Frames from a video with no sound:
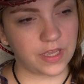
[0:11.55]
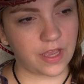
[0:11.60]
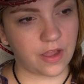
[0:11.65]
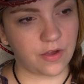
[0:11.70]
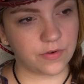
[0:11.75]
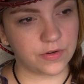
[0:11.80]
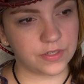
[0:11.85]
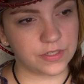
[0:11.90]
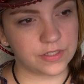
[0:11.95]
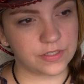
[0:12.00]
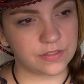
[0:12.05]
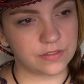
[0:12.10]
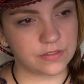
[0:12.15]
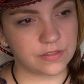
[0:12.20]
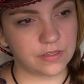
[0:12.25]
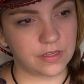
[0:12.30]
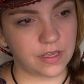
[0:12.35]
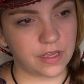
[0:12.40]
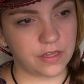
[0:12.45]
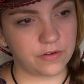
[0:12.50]
hours,
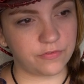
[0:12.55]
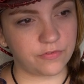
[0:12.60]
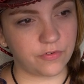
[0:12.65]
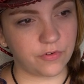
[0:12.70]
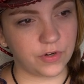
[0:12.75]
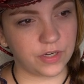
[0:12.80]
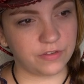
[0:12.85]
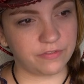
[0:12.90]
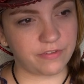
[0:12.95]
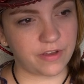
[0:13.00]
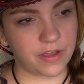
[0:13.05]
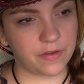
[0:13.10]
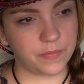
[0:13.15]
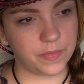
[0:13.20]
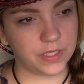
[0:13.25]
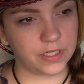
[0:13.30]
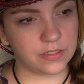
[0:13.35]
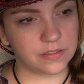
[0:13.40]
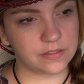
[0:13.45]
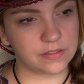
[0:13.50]
and 45
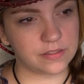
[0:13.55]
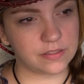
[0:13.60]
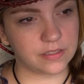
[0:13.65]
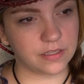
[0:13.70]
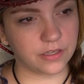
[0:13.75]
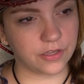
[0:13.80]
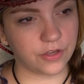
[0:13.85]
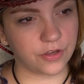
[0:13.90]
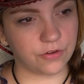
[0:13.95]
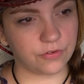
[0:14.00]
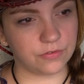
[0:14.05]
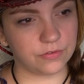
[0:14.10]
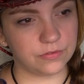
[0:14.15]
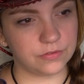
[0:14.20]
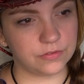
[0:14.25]
minutes ago.